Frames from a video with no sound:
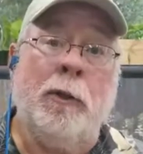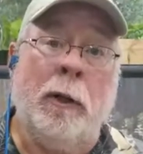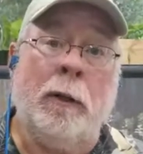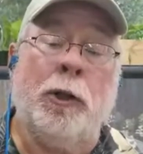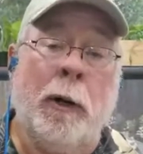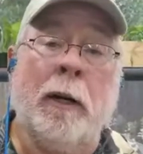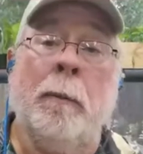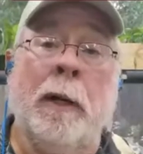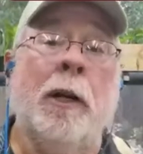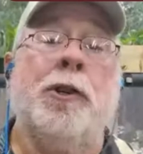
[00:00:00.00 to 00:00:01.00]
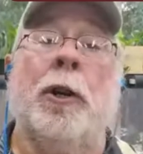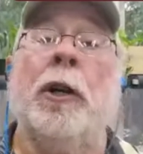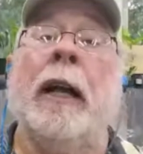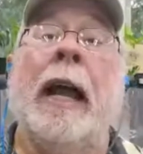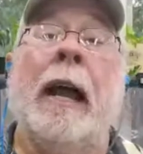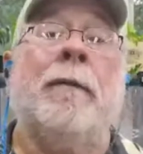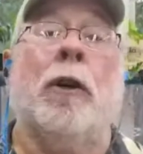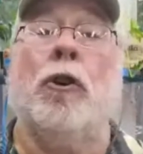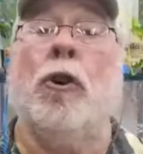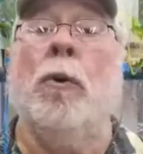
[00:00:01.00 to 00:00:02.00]
to trick them because you're going to have
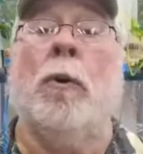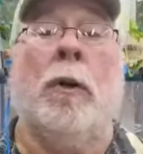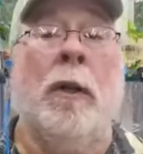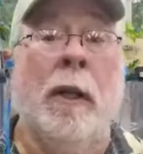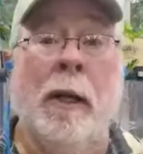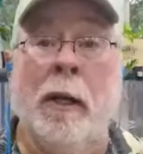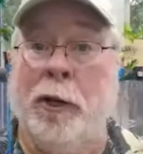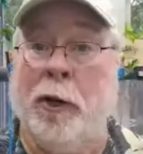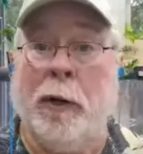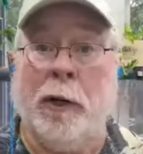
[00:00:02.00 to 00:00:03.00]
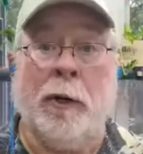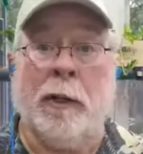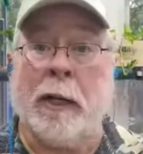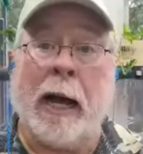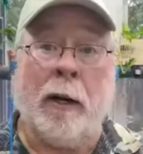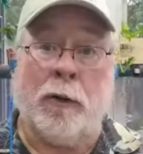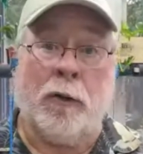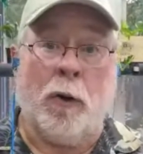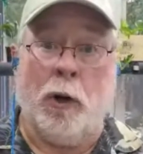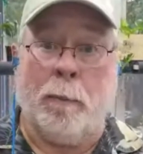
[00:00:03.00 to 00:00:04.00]
to cool your, your entire
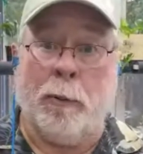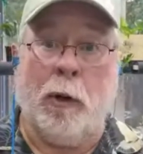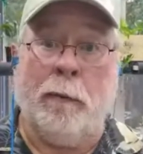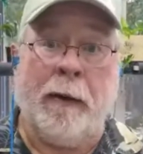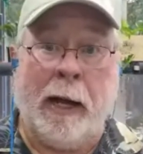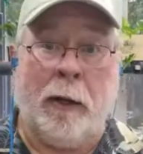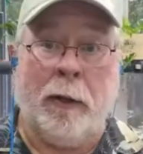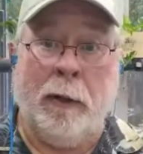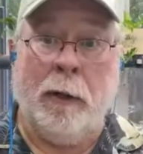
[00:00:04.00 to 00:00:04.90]
soil profile